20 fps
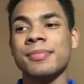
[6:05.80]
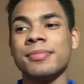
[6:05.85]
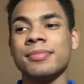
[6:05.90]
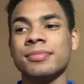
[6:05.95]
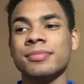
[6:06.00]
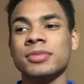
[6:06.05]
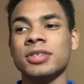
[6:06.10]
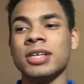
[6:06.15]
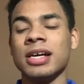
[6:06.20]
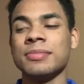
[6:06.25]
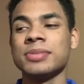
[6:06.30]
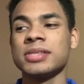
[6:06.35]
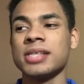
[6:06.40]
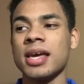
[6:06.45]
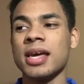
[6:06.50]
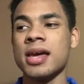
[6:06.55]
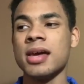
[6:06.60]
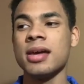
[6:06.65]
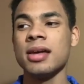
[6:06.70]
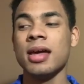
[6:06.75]
You know what I'm
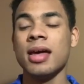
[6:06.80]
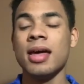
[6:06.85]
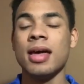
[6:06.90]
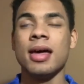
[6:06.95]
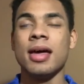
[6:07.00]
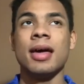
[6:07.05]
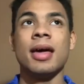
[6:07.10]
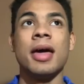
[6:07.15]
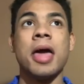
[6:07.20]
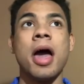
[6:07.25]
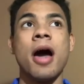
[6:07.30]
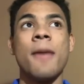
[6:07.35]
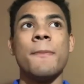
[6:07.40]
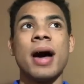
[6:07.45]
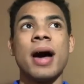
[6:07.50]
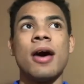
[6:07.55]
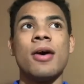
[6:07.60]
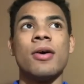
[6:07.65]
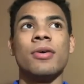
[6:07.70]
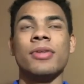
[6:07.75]
saying?
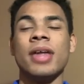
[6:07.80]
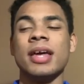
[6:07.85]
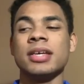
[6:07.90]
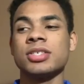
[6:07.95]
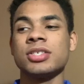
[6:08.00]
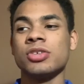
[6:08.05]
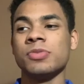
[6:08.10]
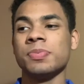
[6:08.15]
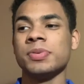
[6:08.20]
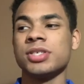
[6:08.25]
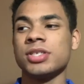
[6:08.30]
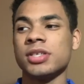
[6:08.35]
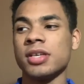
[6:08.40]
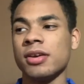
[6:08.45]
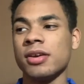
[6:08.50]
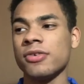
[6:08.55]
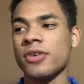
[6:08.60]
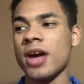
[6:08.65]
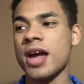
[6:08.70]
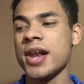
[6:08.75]
About that stupid
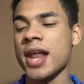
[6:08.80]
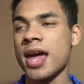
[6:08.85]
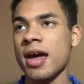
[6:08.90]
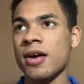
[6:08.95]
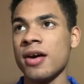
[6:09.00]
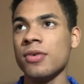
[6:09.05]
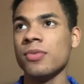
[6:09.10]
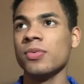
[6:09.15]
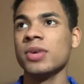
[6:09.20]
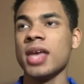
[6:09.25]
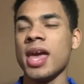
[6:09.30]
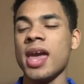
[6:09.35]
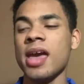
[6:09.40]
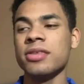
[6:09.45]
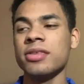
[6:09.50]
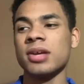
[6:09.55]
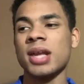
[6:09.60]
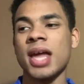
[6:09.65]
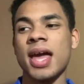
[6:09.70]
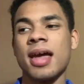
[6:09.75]
shit right now. We can
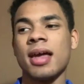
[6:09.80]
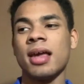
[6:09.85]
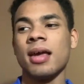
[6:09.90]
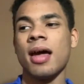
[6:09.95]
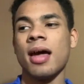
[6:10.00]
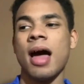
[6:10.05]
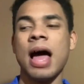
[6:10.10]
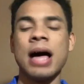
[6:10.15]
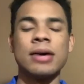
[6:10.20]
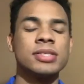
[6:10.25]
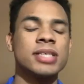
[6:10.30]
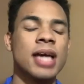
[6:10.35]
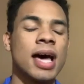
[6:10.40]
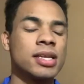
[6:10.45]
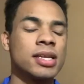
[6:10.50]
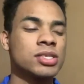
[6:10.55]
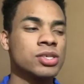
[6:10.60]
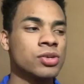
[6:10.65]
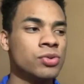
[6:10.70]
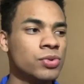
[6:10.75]
handle that outside
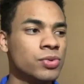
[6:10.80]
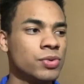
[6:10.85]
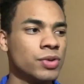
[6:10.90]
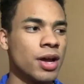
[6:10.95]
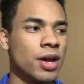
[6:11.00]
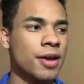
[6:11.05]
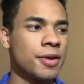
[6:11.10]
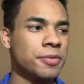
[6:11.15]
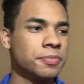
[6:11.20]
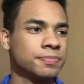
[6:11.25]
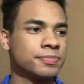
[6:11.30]
of school, right?